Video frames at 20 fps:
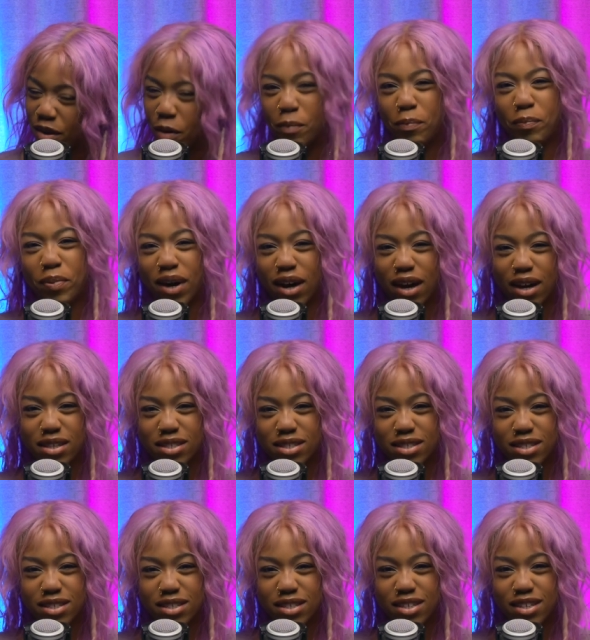
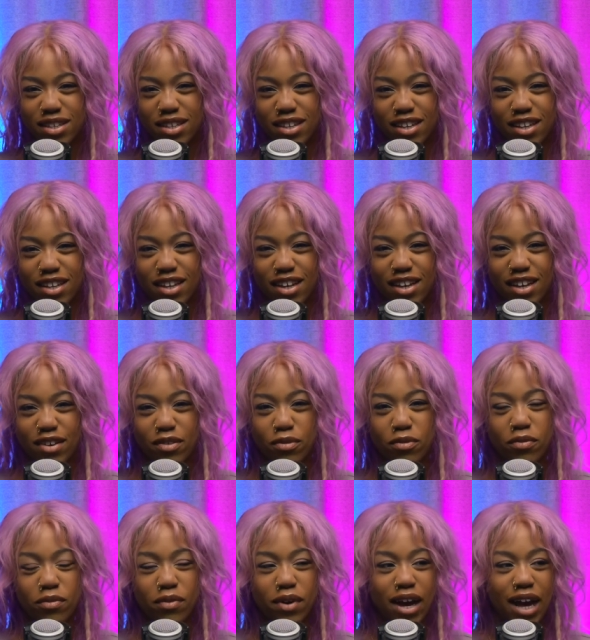But
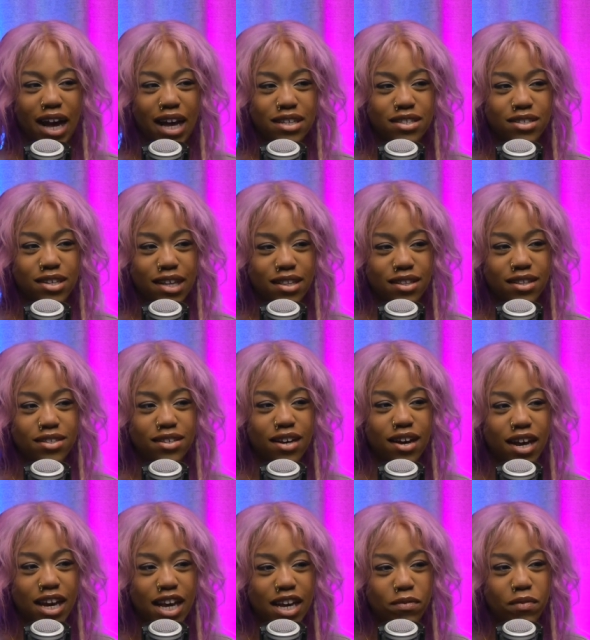as at the
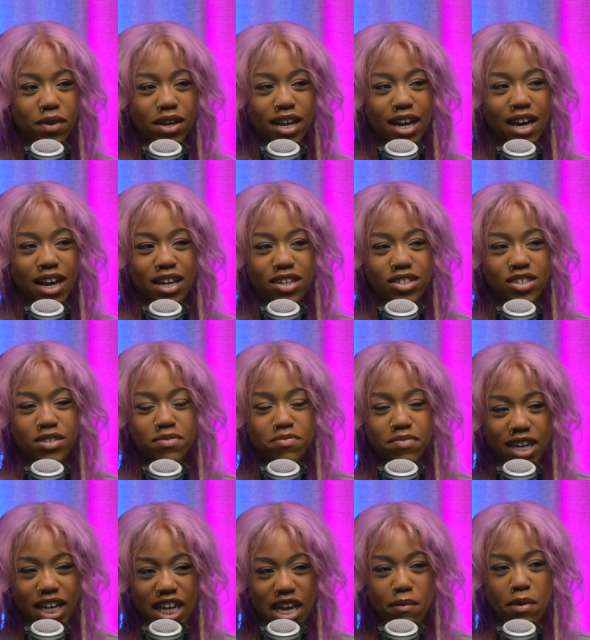time when I actually
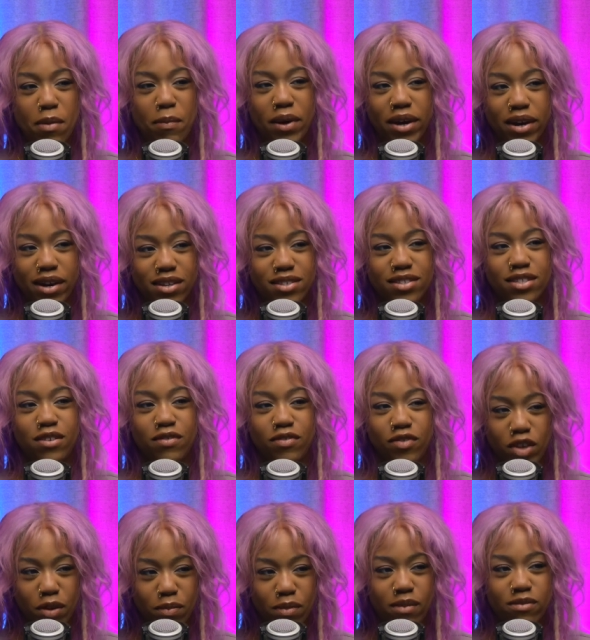met him in person a
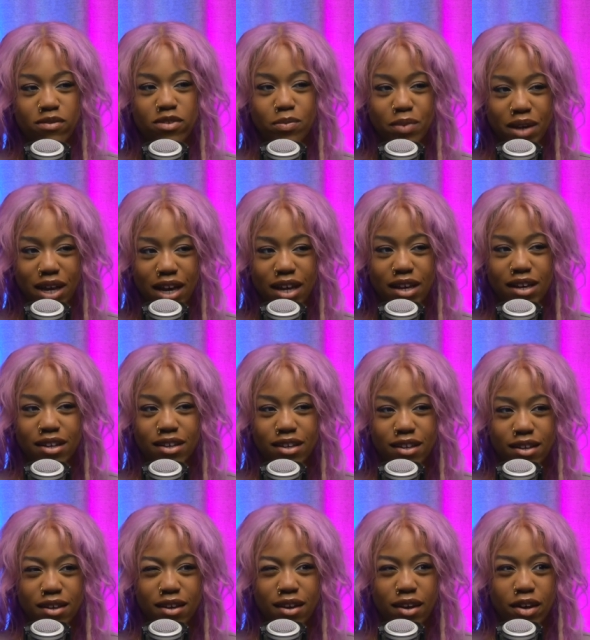few months back,
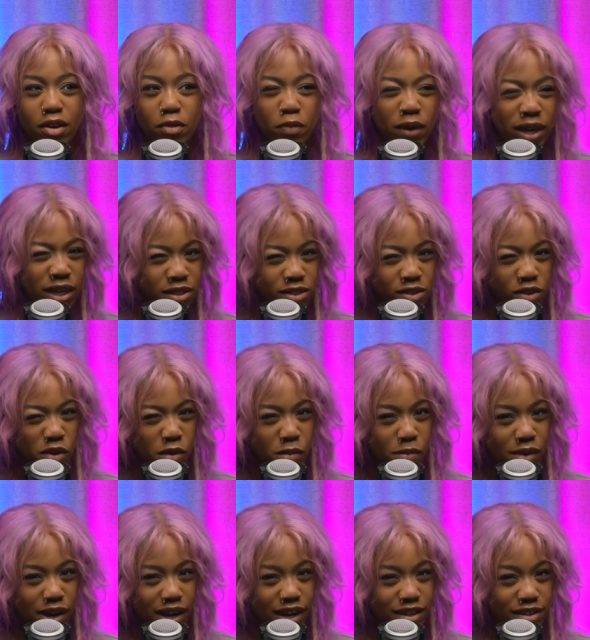based on
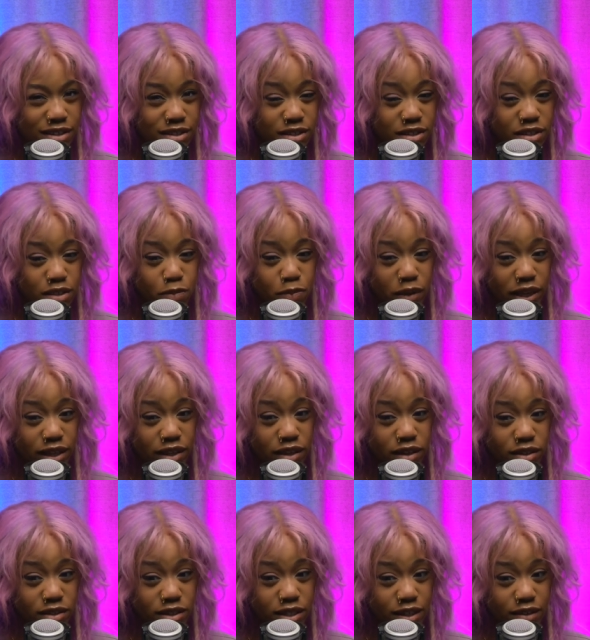my
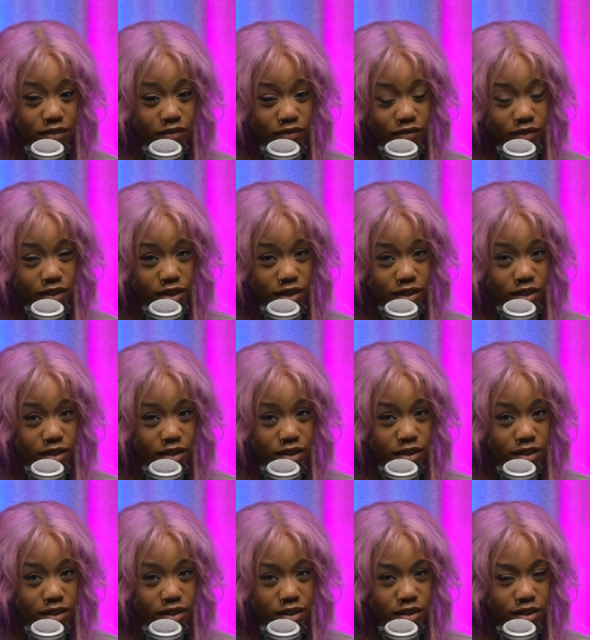speculative,
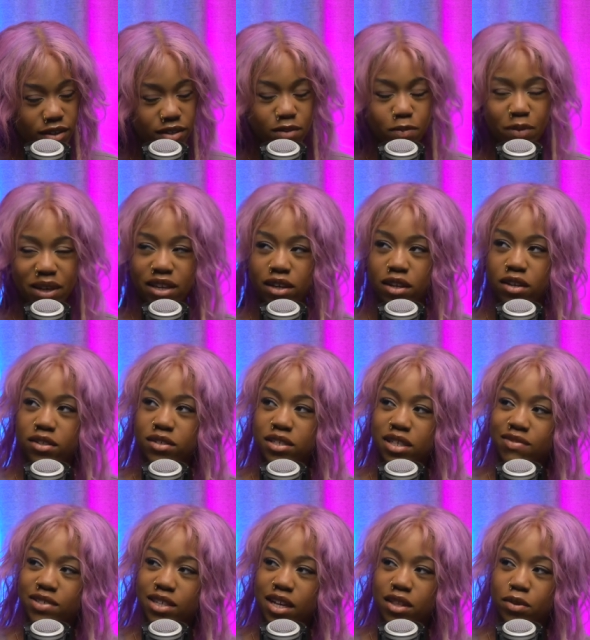
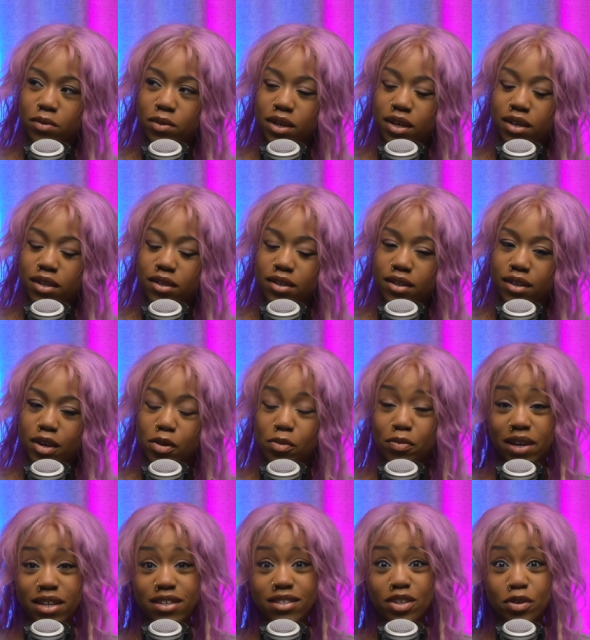is that the word?
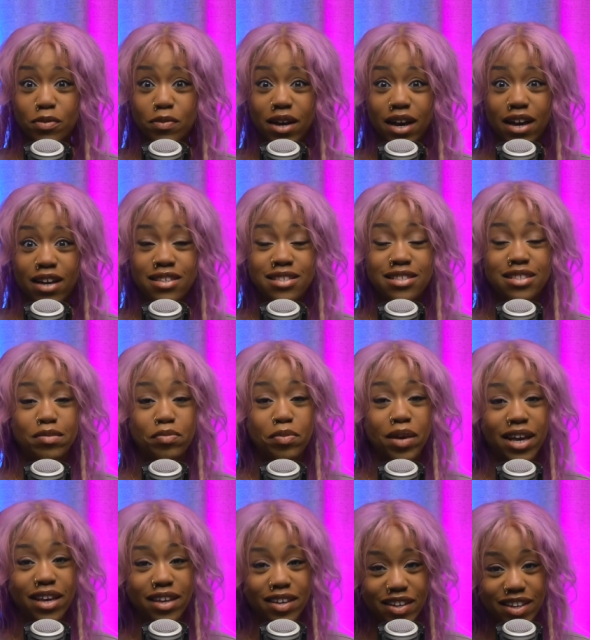Based on my
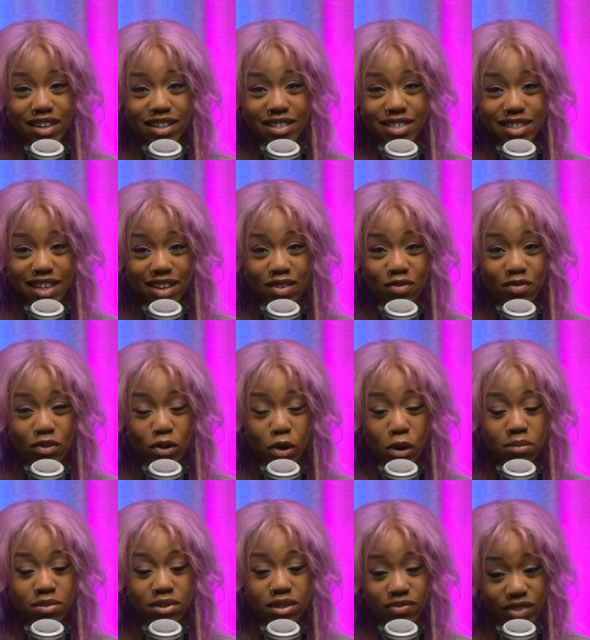speculative
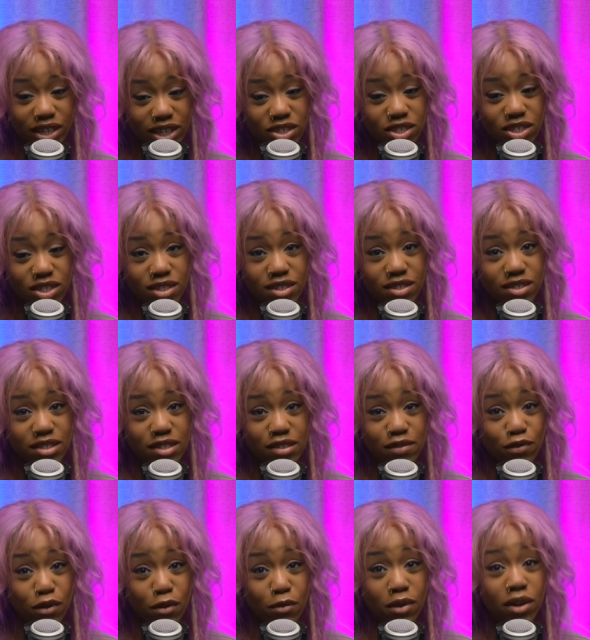observations
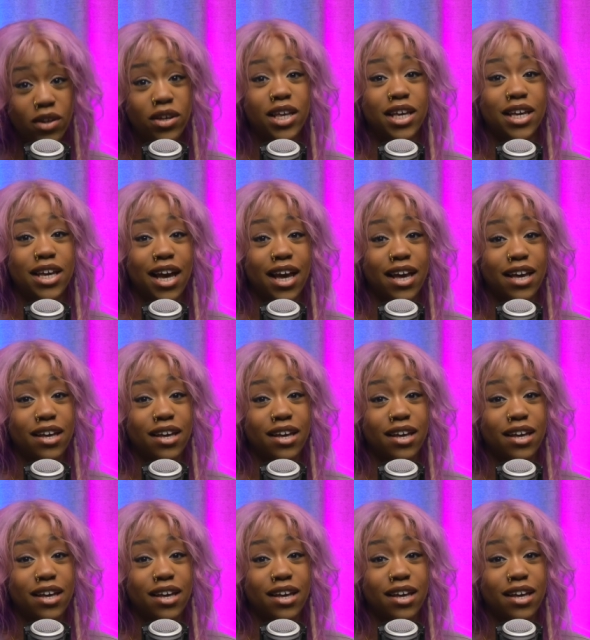from looking at